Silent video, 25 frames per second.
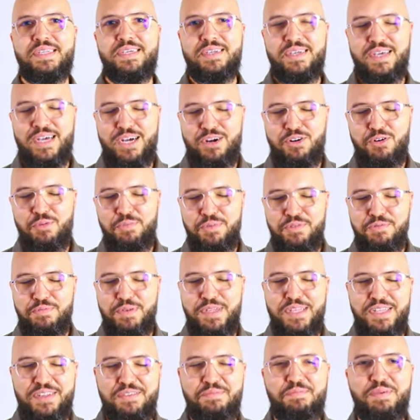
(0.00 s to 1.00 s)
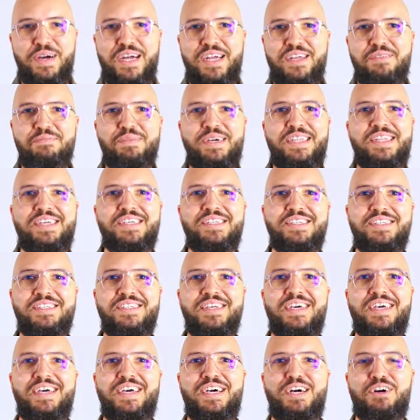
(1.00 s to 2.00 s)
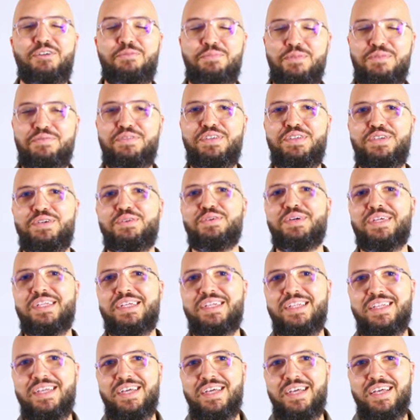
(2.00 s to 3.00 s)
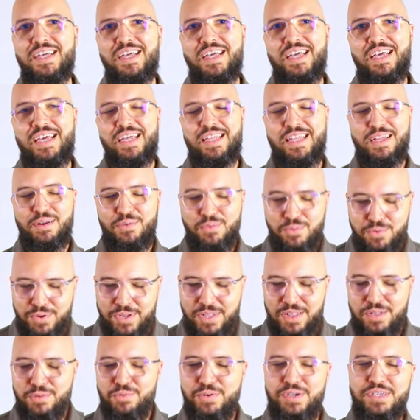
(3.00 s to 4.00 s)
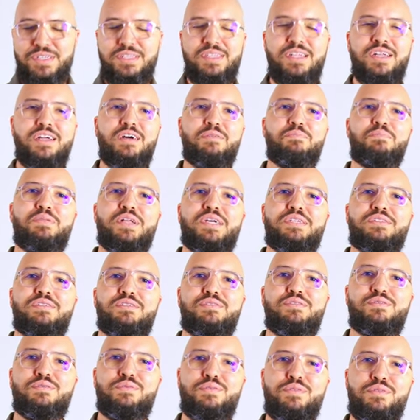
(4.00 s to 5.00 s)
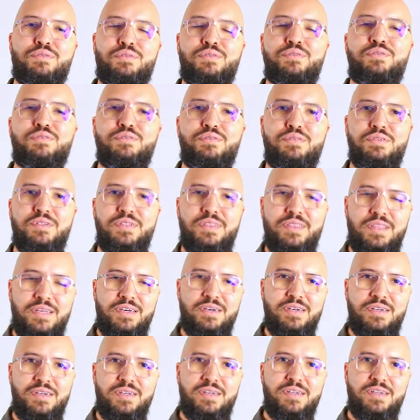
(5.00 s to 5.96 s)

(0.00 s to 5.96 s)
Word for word: I hope you've been inspired by this. I hope you've enjoyed it. And I really wish that God blesses you through the